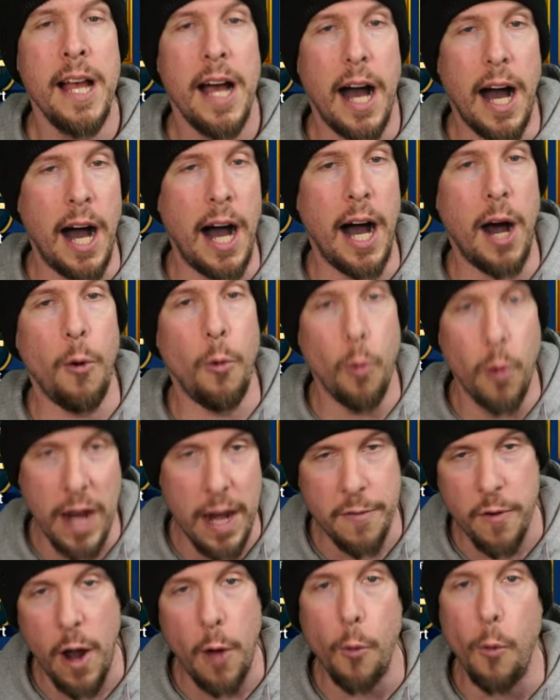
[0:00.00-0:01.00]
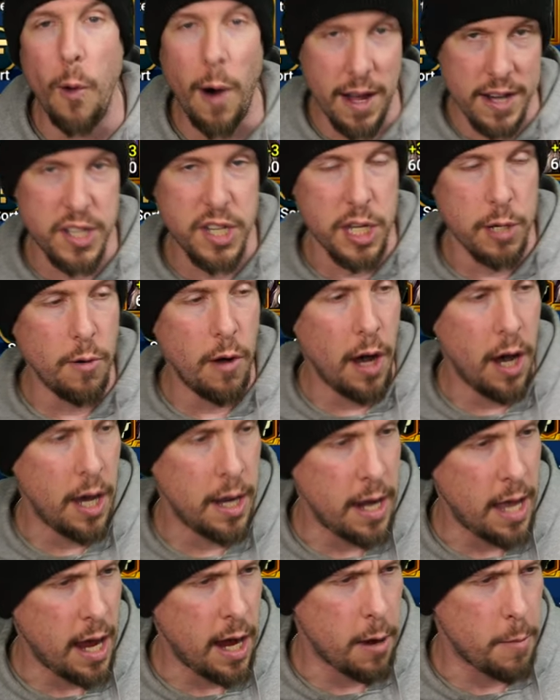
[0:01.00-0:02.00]
uh, whatever I want to,
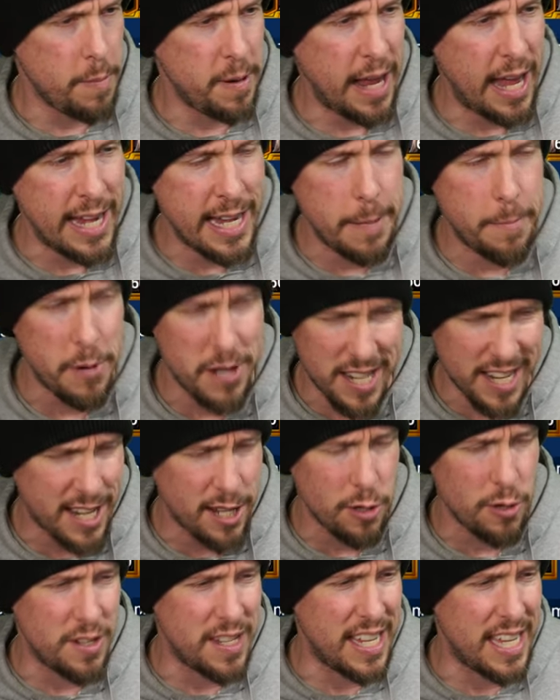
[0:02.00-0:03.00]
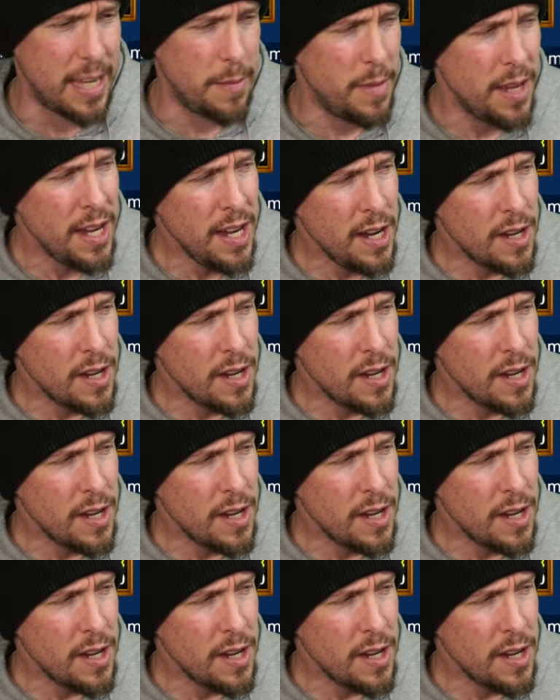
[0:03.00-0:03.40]
on our any particular team.